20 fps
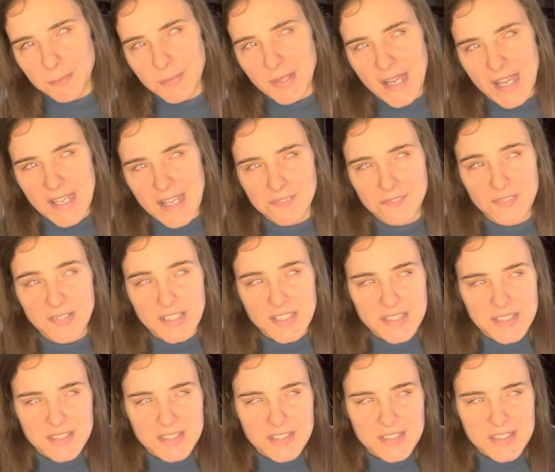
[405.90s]
I've
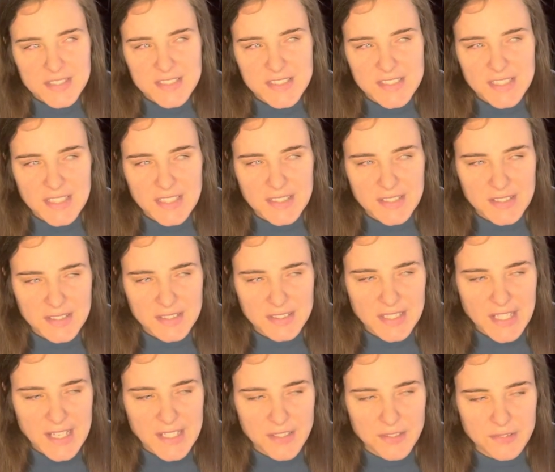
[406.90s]
seen a
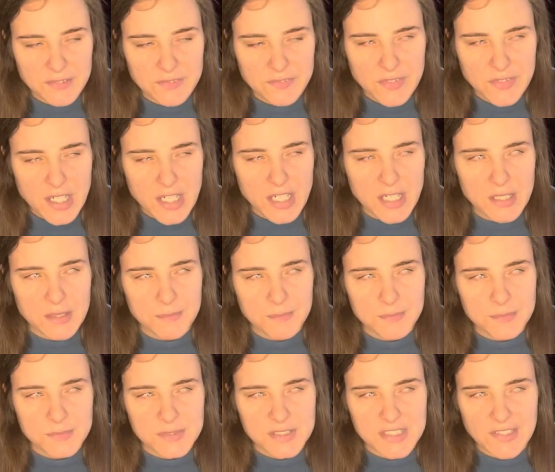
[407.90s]
lot of
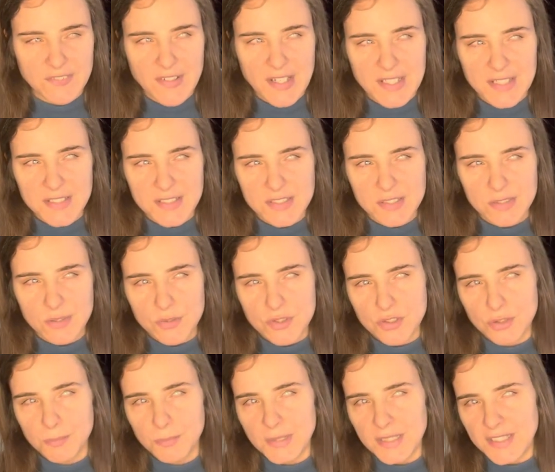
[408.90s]
stuff on
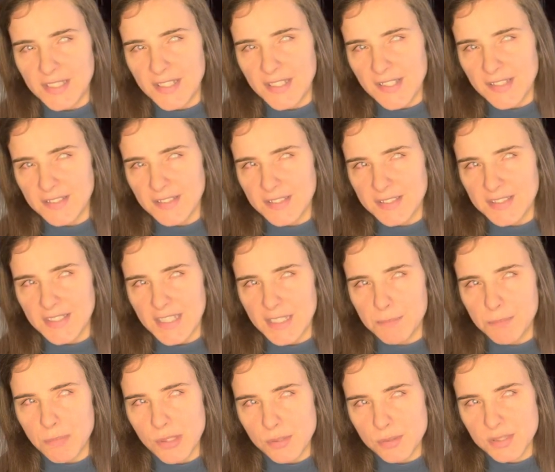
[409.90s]
social media that they
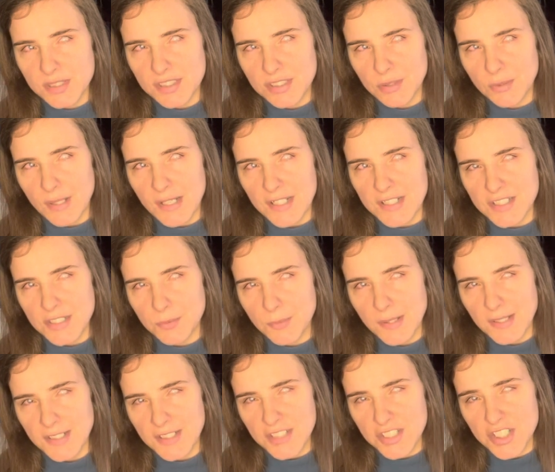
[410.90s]
post, so I just
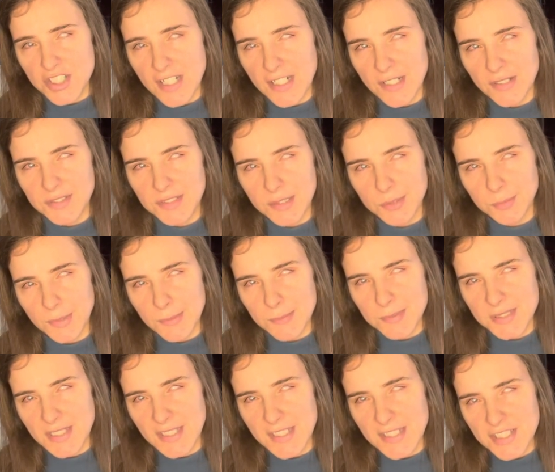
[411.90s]
want to check out their
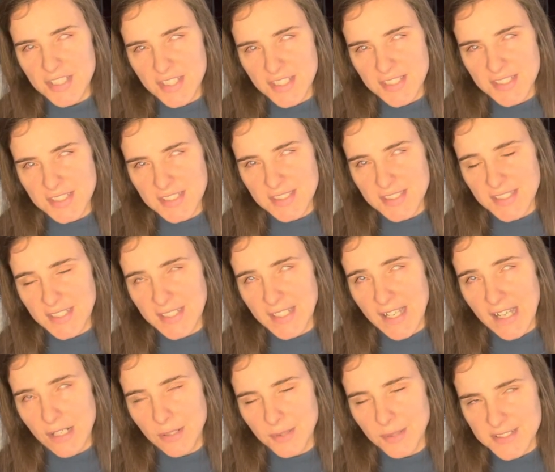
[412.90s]
website and just see
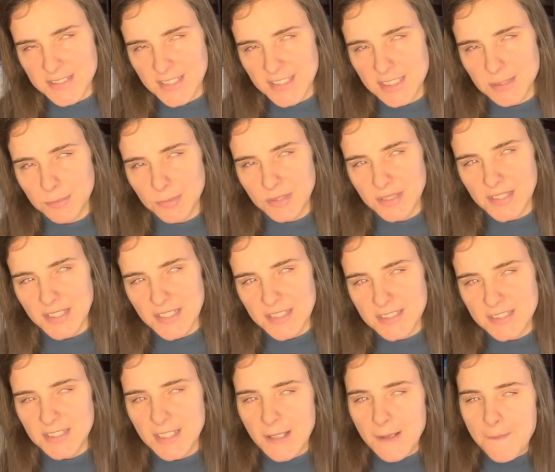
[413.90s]
how accessible it
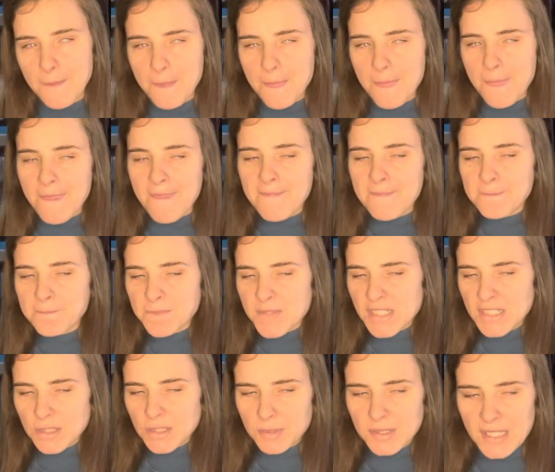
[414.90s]
is.
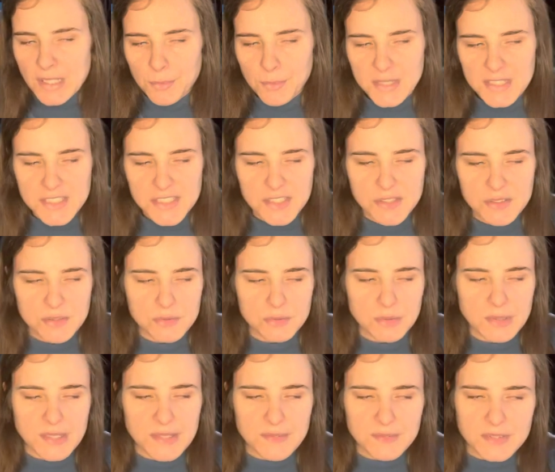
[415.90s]
And the one I went to,
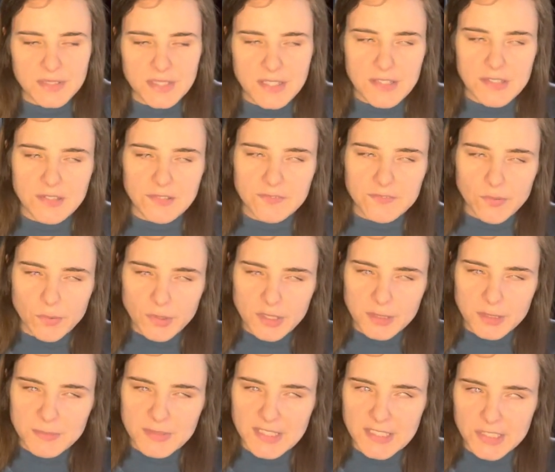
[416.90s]
the
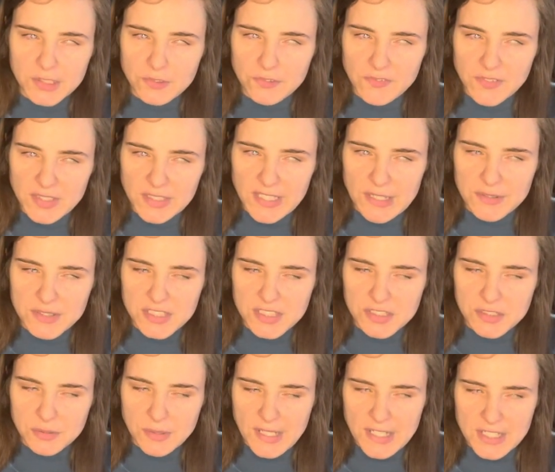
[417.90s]
form that you fill out
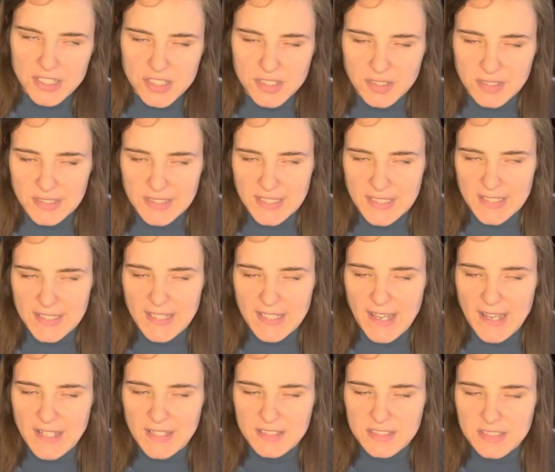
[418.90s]
to actually get a
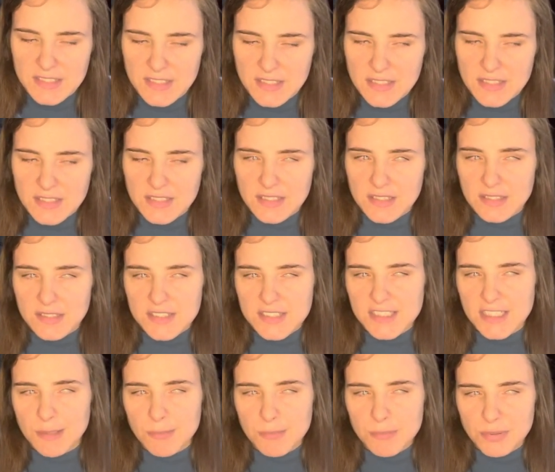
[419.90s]
cat
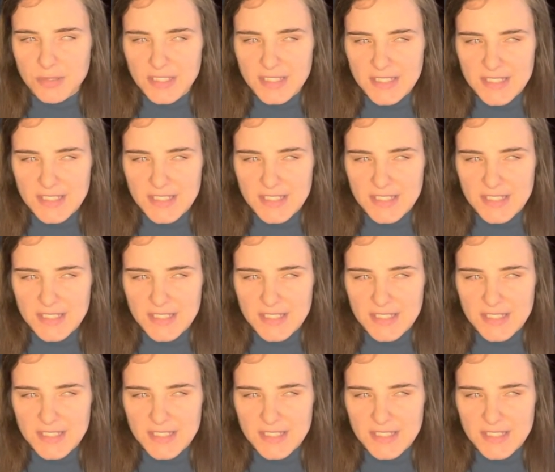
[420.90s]
seemed pretty